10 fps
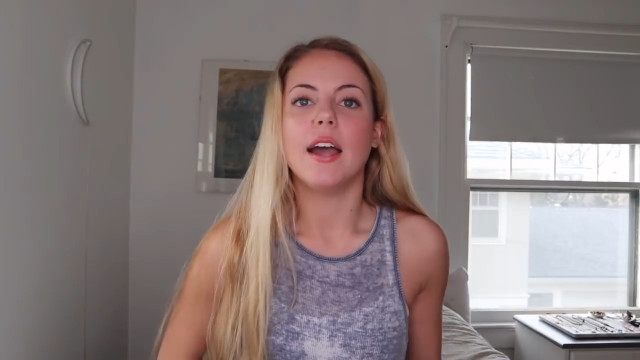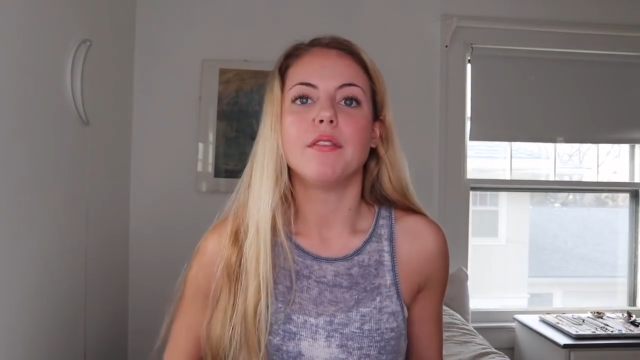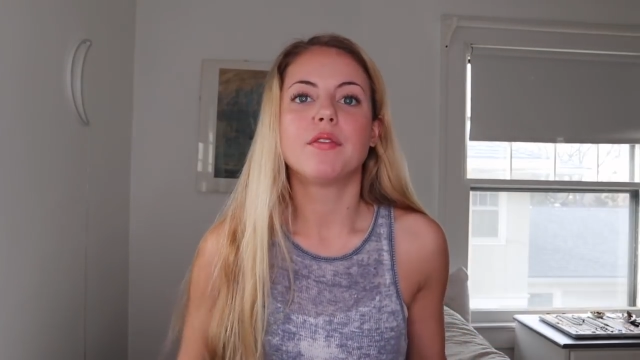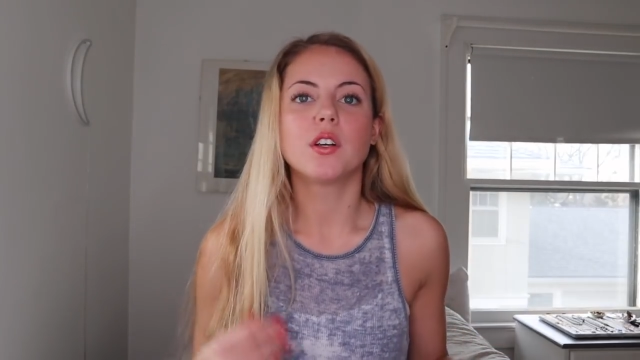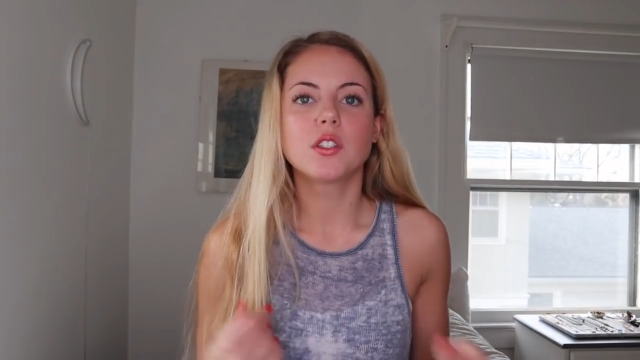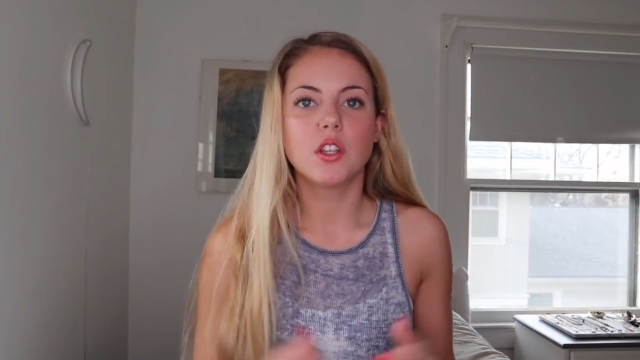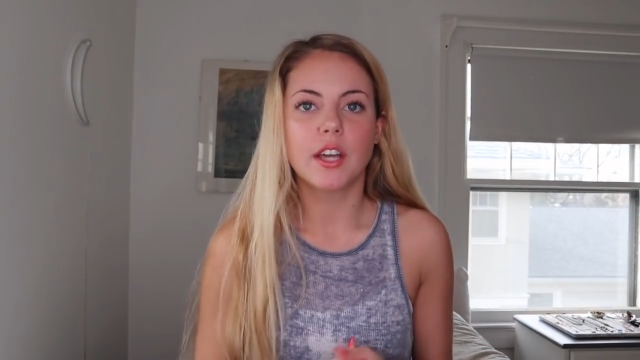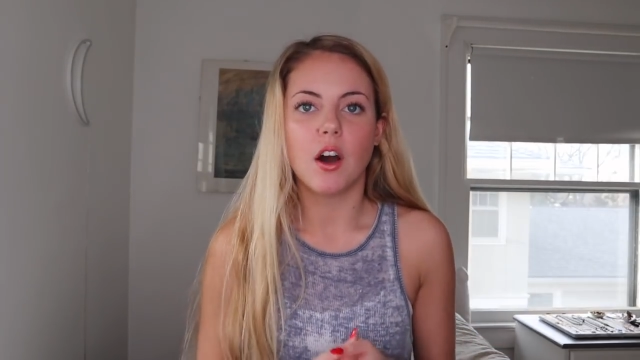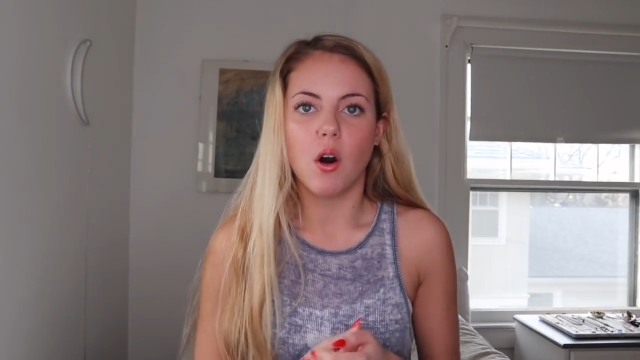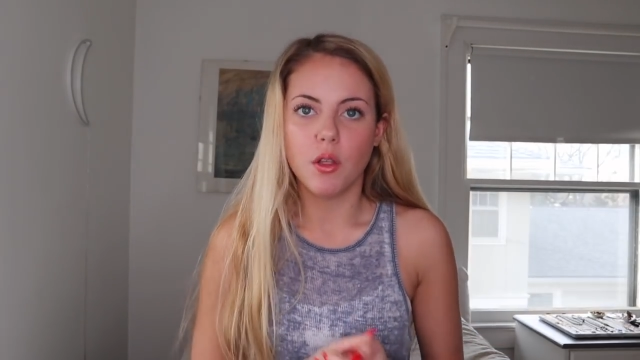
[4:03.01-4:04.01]
I first
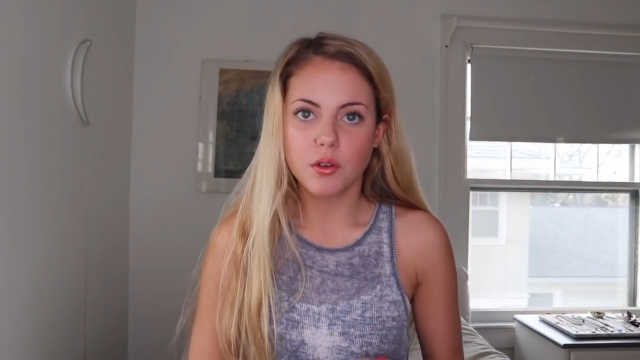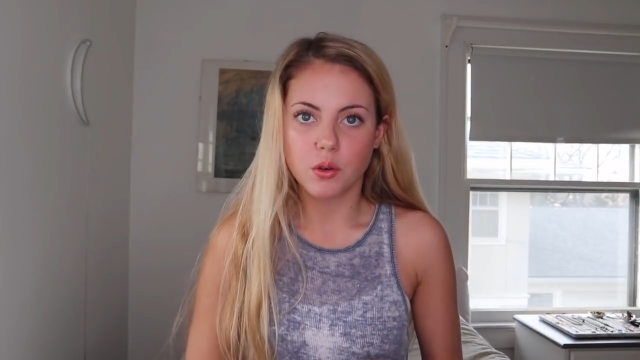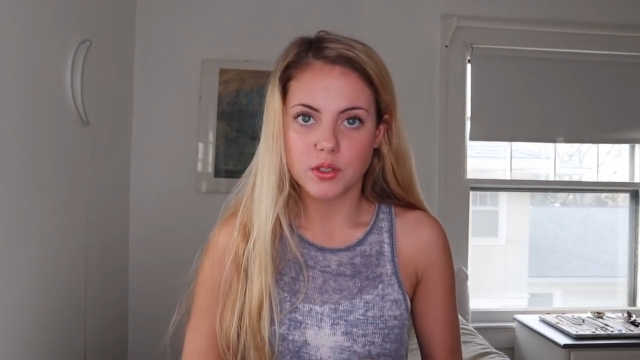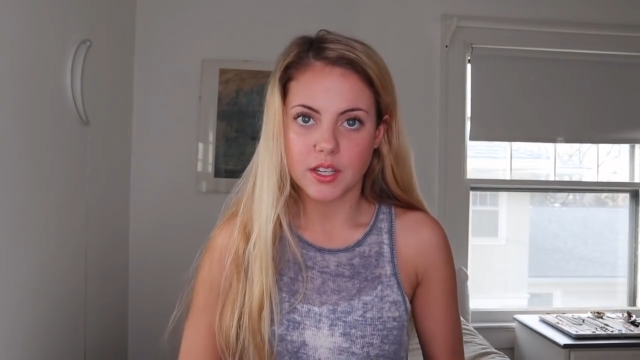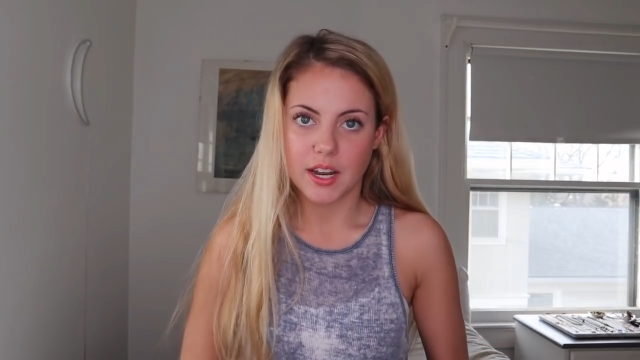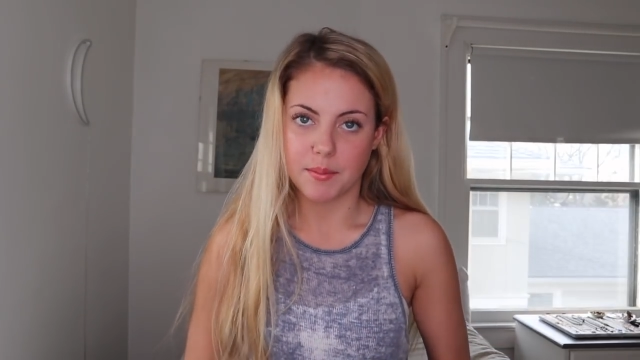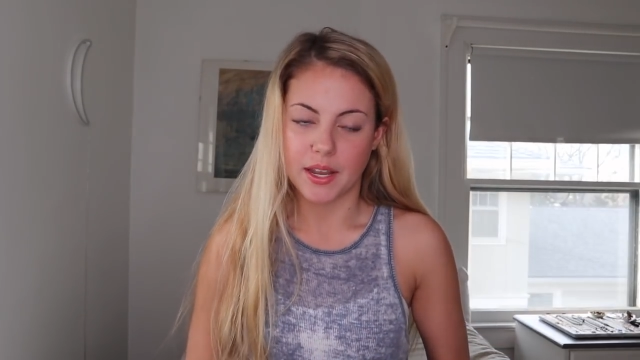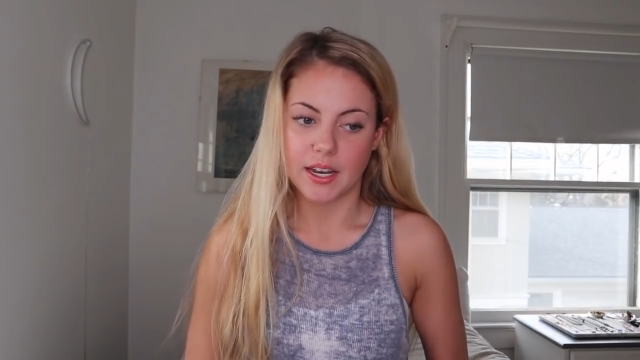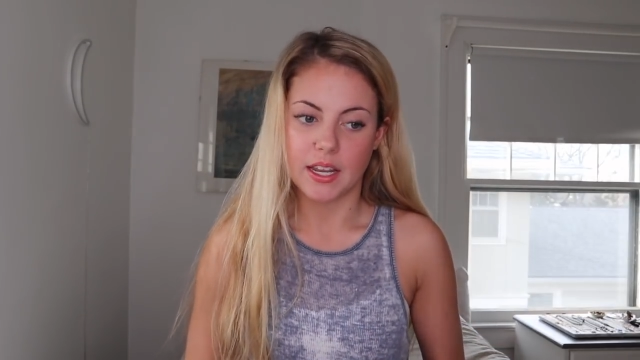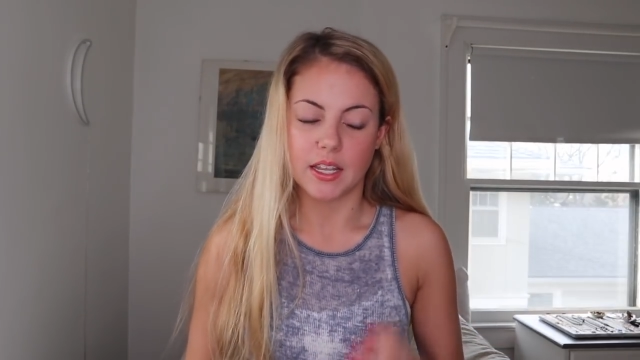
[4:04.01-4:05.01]
look at all the goals that I
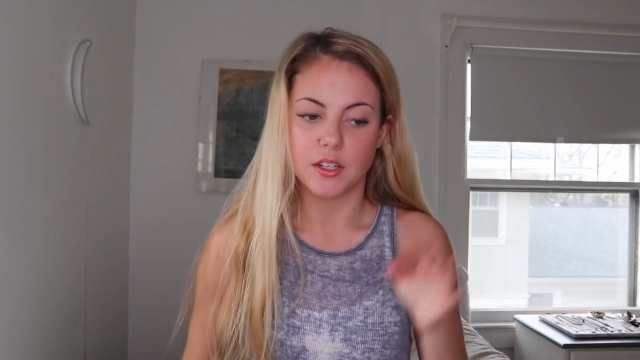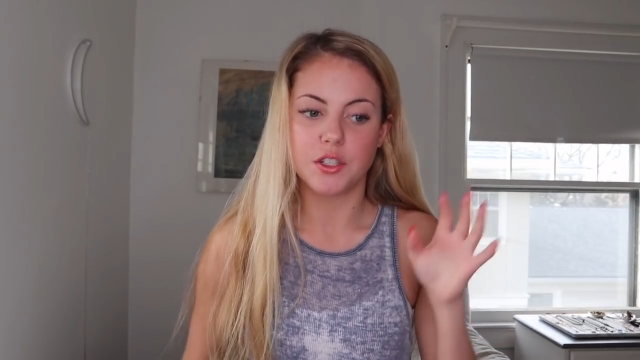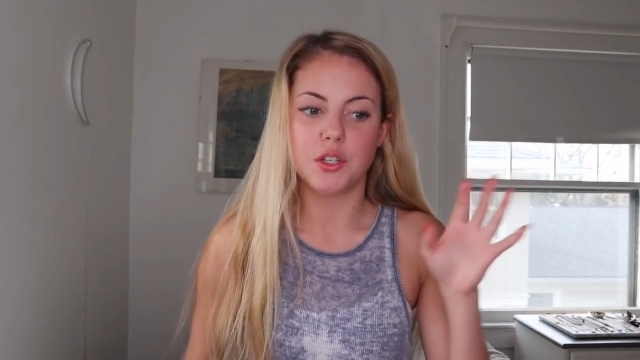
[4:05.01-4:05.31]
made in